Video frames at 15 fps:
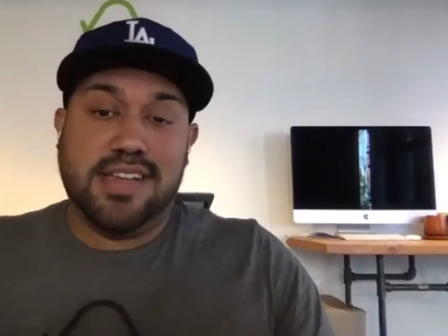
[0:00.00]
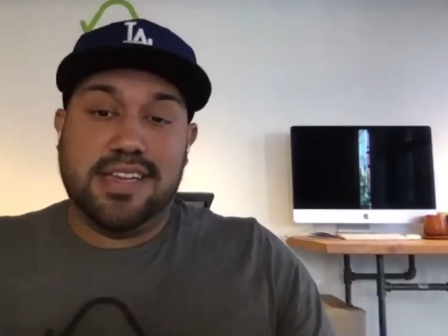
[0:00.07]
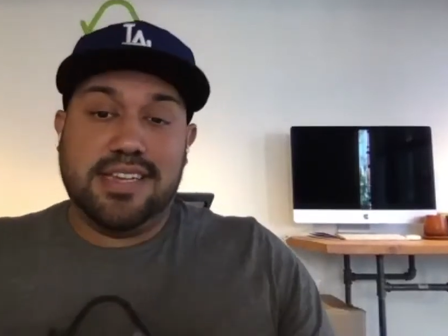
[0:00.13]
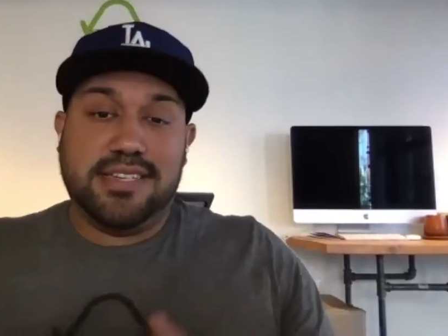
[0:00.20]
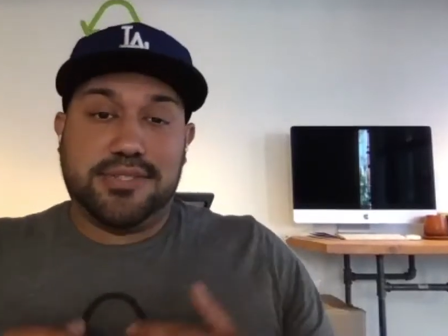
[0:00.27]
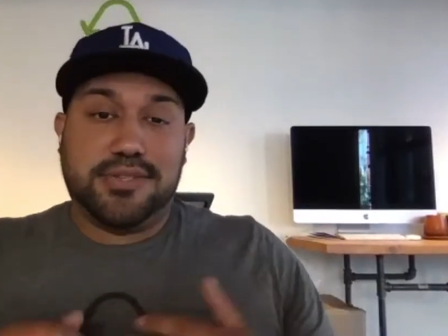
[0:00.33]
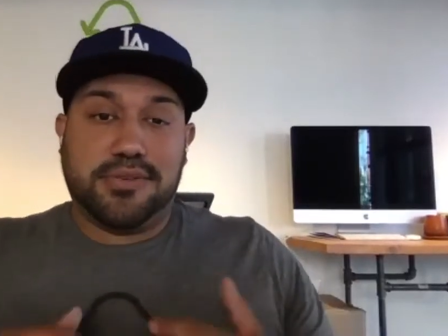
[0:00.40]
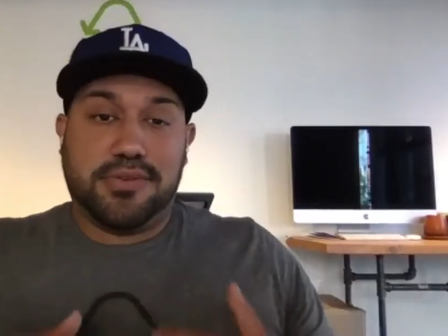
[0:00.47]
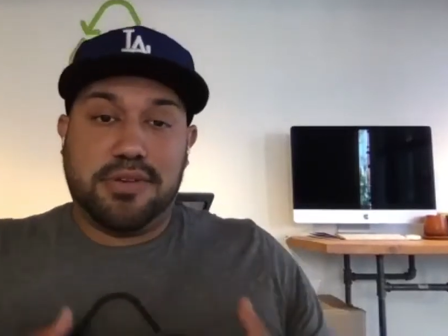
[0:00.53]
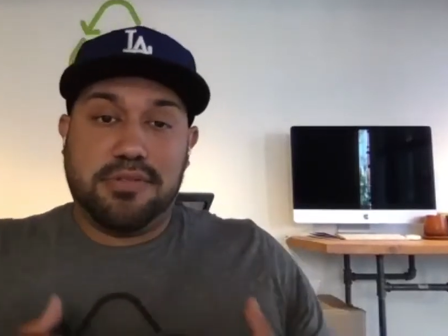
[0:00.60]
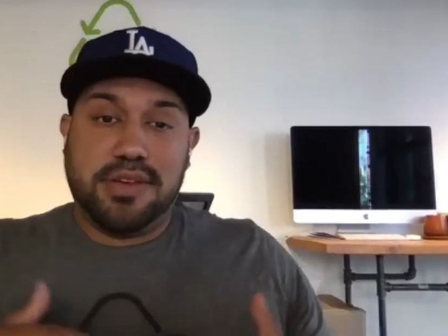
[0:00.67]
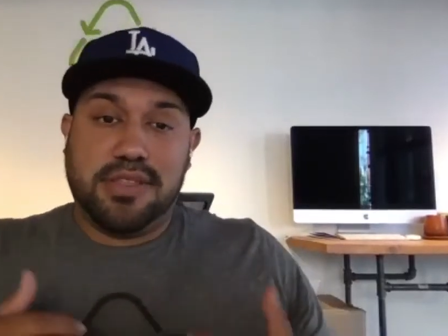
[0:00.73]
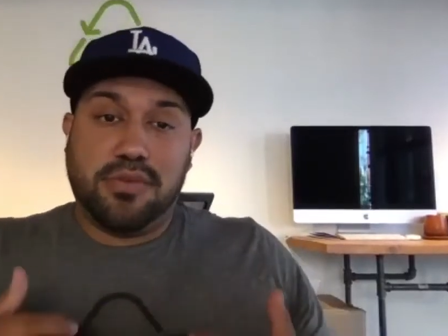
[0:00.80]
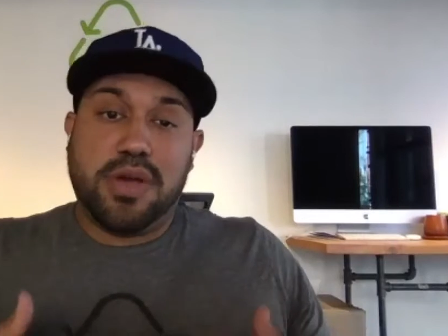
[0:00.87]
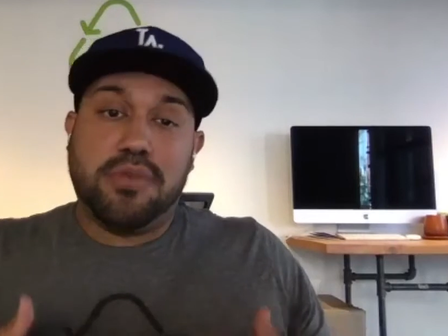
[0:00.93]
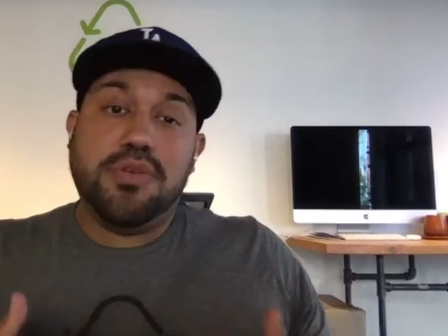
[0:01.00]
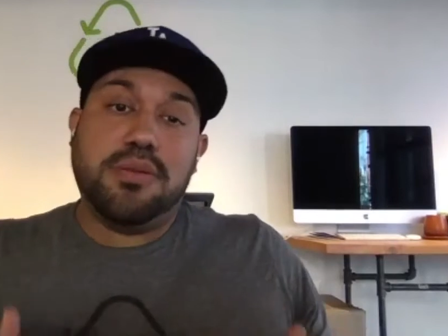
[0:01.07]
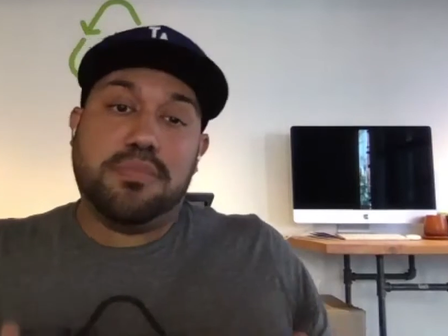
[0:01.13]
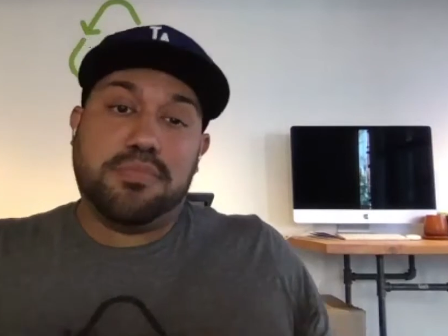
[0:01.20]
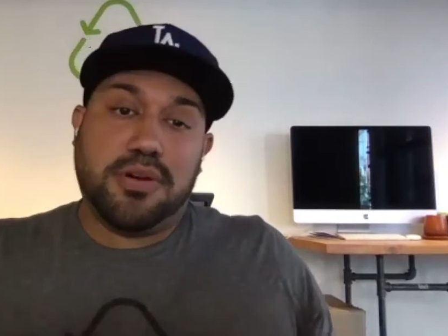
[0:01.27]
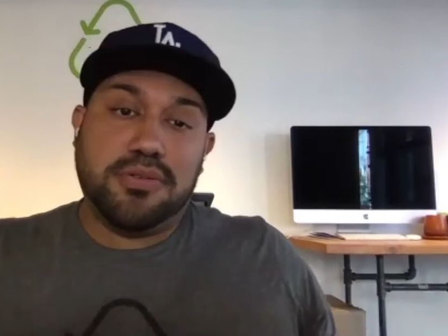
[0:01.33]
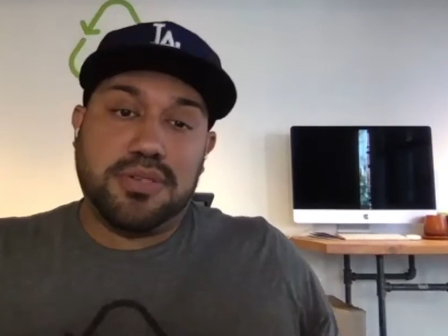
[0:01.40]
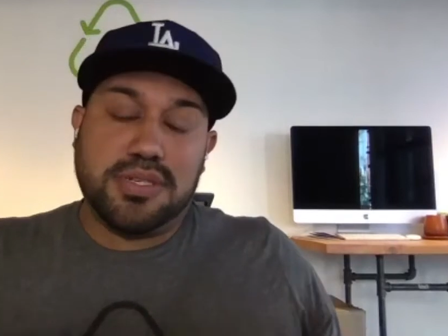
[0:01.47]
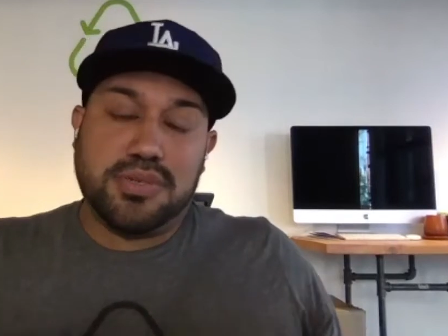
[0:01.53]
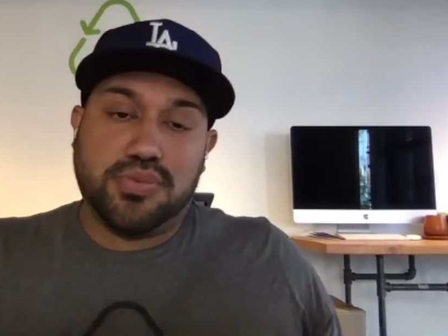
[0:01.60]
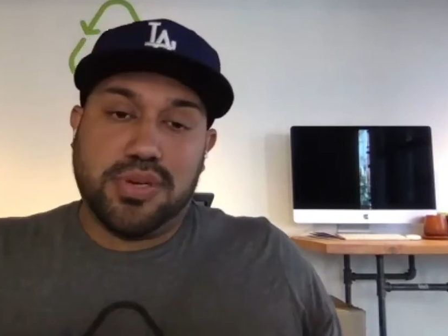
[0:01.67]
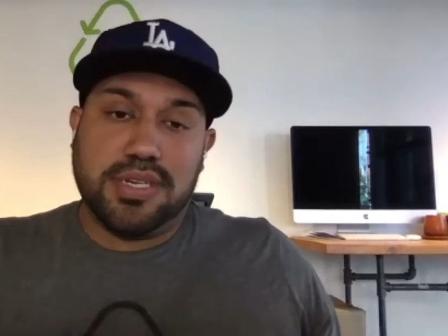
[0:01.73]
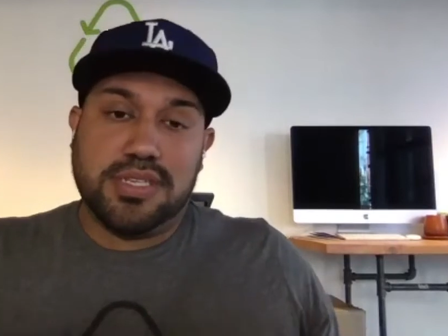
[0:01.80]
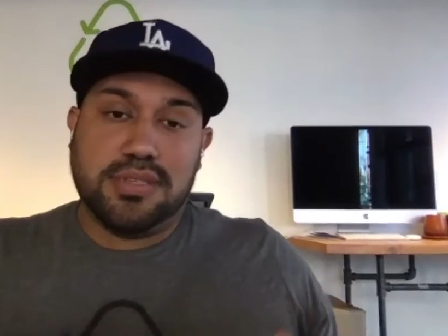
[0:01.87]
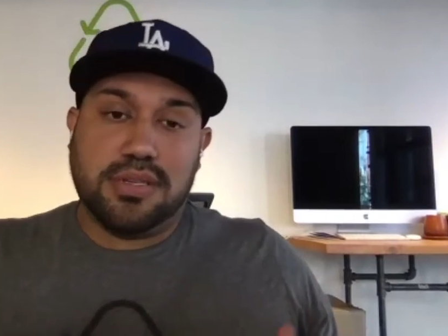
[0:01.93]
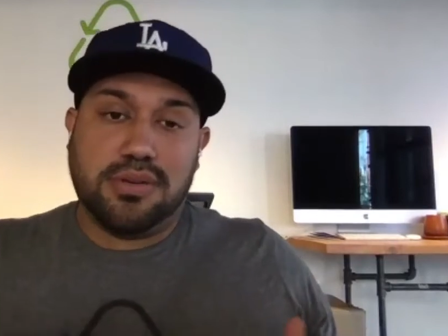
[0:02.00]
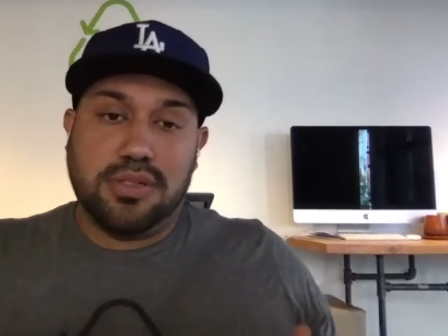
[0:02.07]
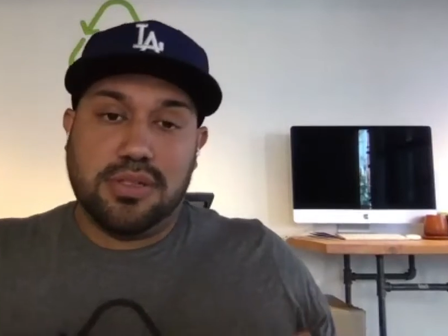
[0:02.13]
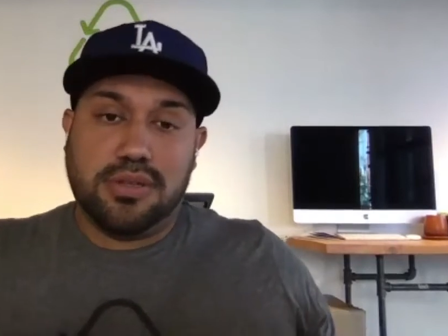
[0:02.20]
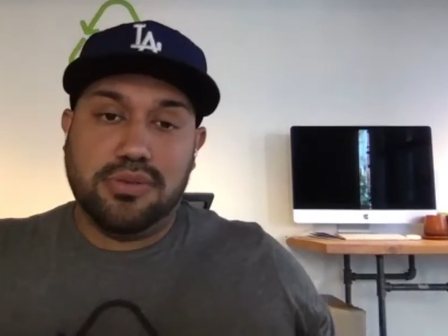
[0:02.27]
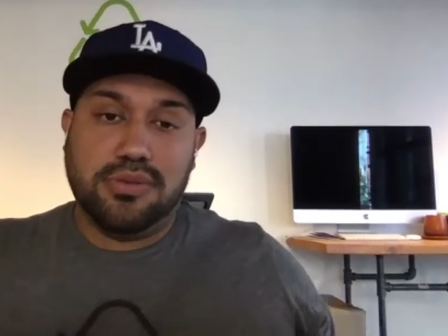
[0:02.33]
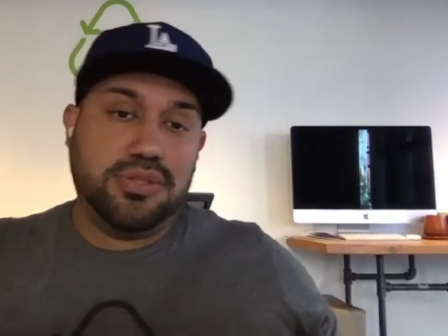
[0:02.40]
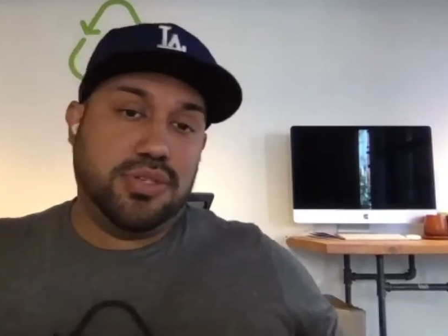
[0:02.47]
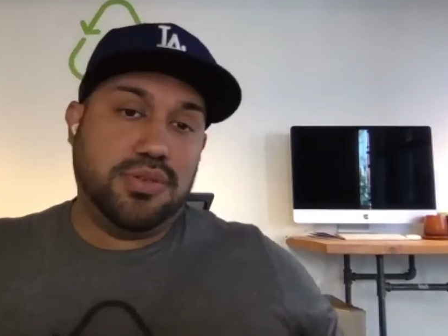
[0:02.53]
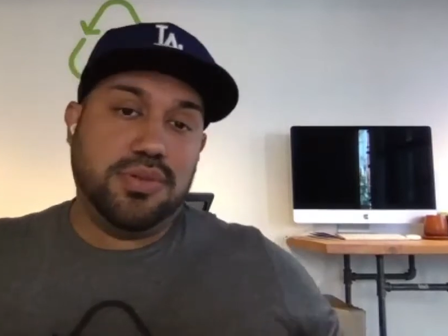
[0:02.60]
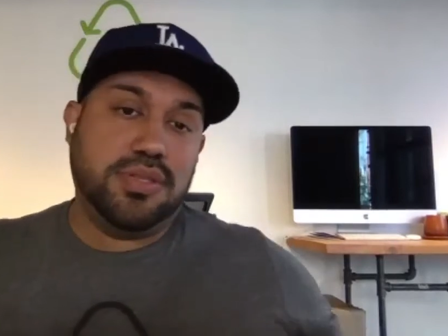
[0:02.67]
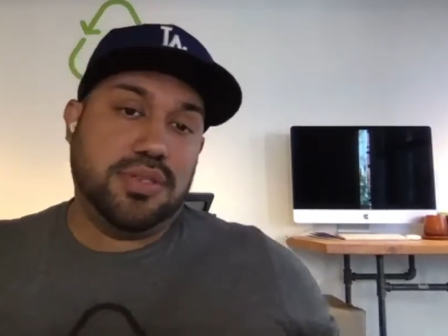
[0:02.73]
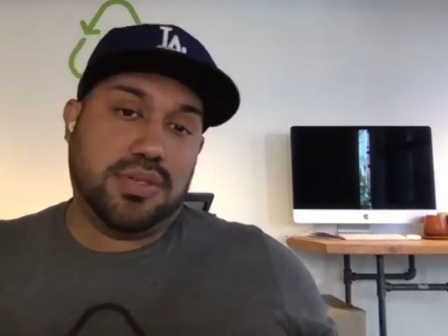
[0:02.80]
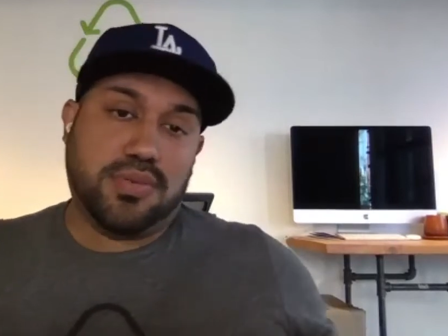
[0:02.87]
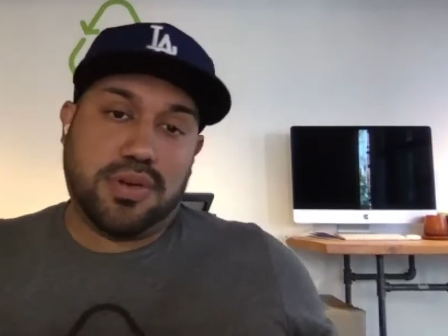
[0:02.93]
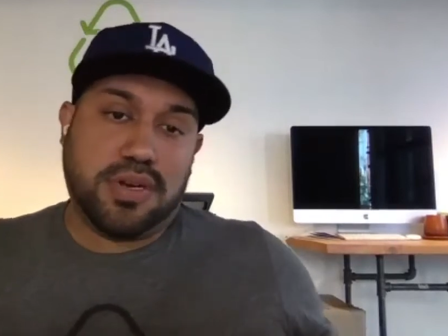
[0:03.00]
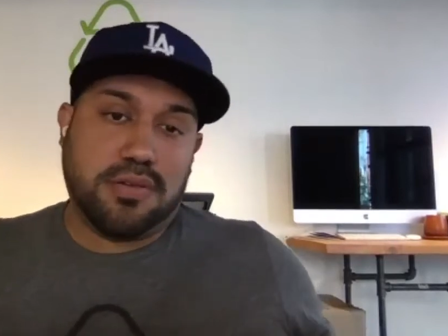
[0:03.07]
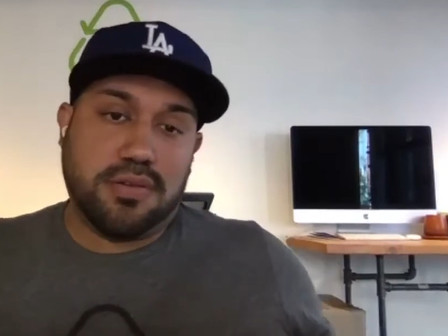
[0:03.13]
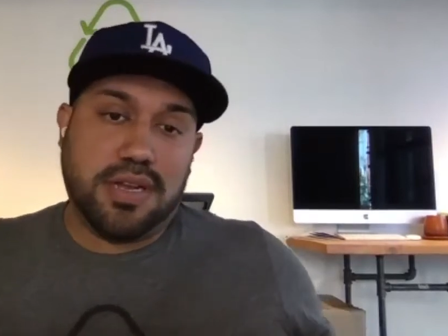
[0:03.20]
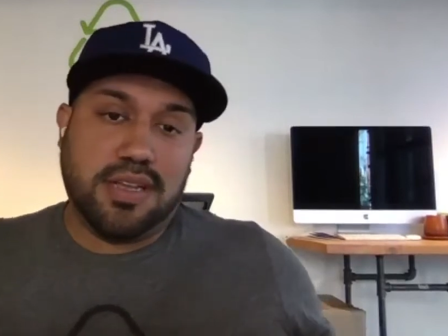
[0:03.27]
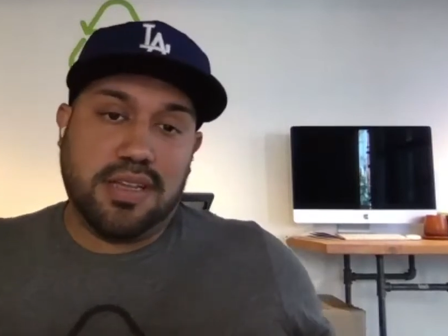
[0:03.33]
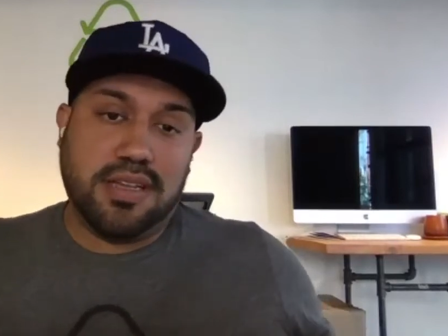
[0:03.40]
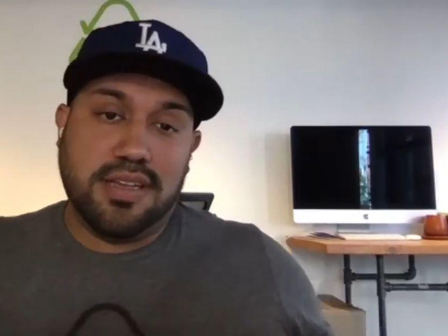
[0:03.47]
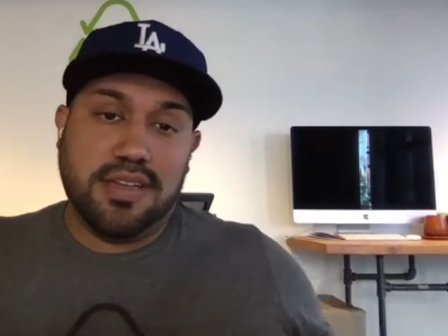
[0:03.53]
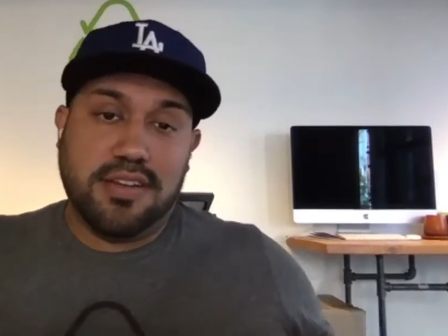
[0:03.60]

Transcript: So the way we approached this was, who's doing this work already?